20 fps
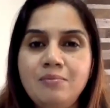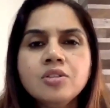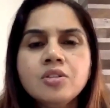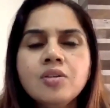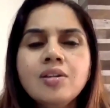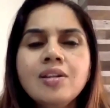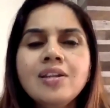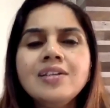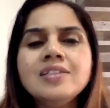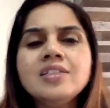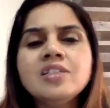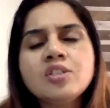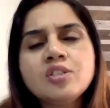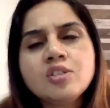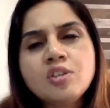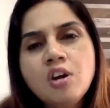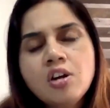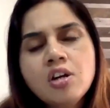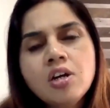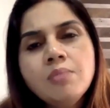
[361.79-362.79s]
So let's
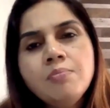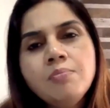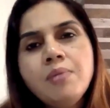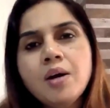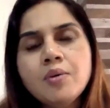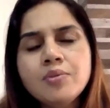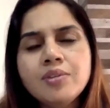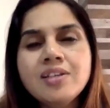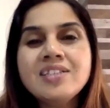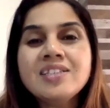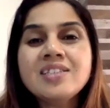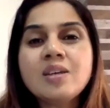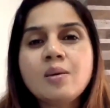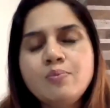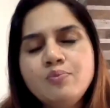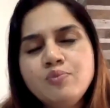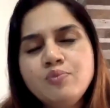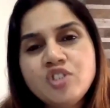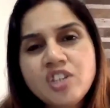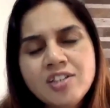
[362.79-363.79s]
talk about the
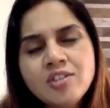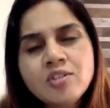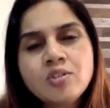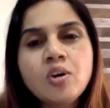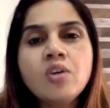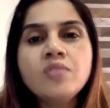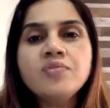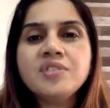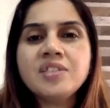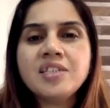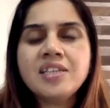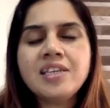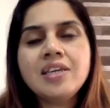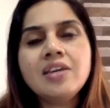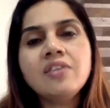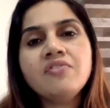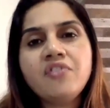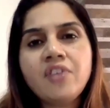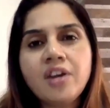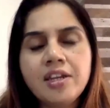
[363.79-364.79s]
subjects of
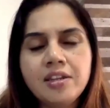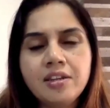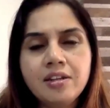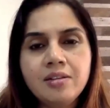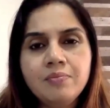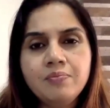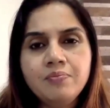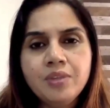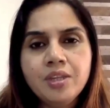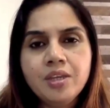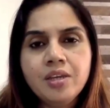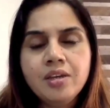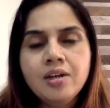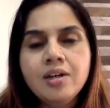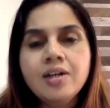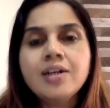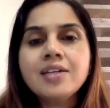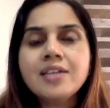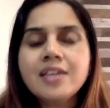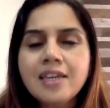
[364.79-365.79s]
CA final.
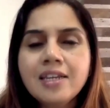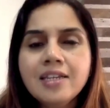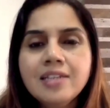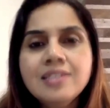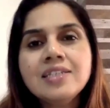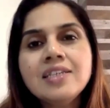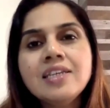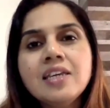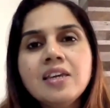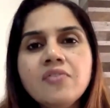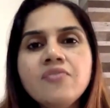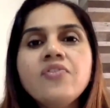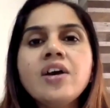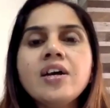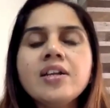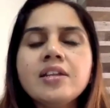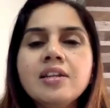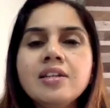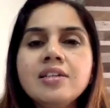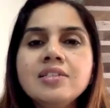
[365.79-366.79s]
Again, CA
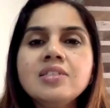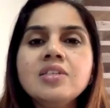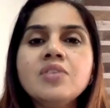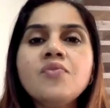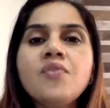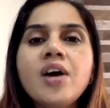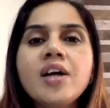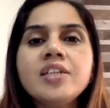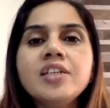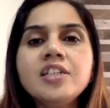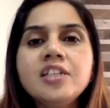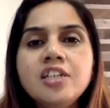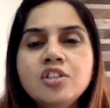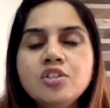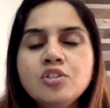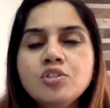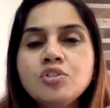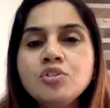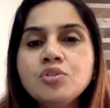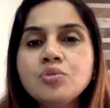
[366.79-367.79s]
final is divided
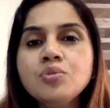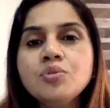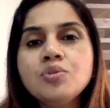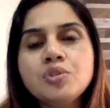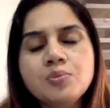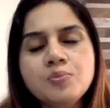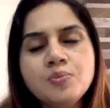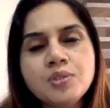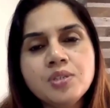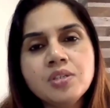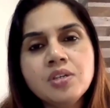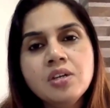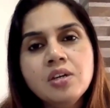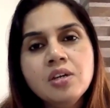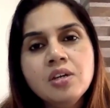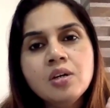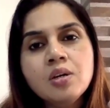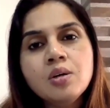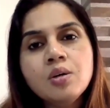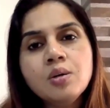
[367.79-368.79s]
into 2 groups.
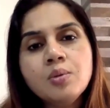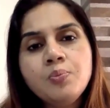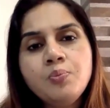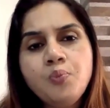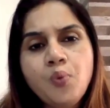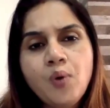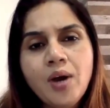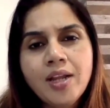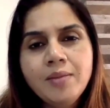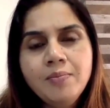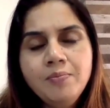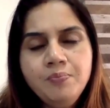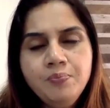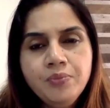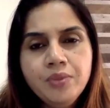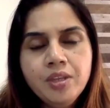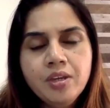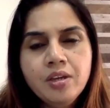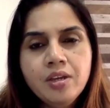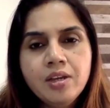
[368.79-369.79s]
Group 1
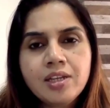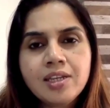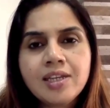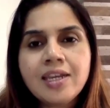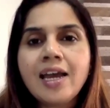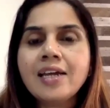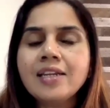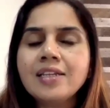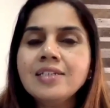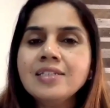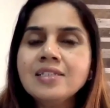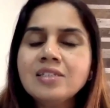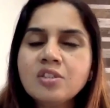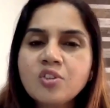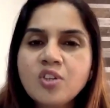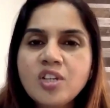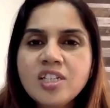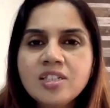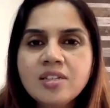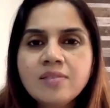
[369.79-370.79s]
carries
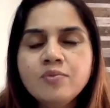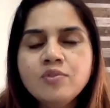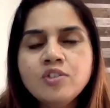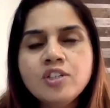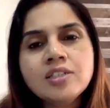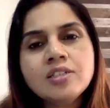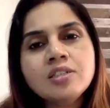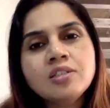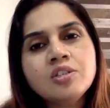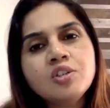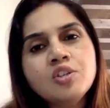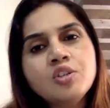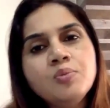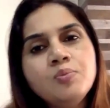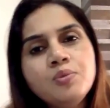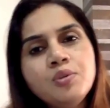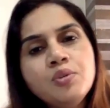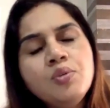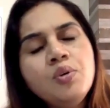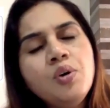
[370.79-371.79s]
3 subjects.
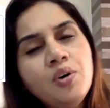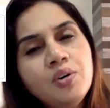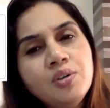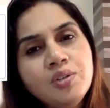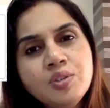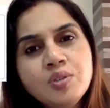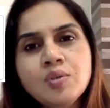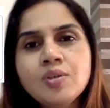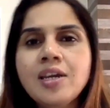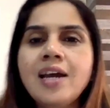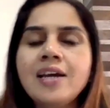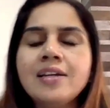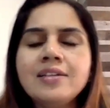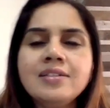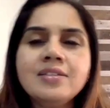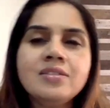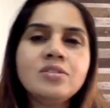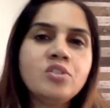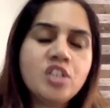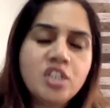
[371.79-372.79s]
Group 2 also
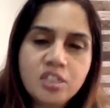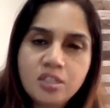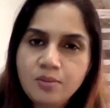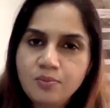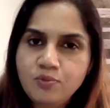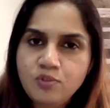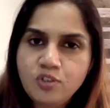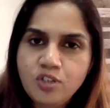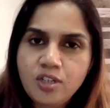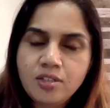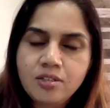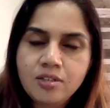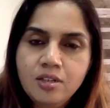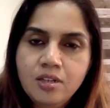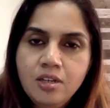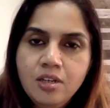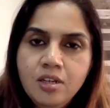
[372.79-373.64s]
carries 3 subjects.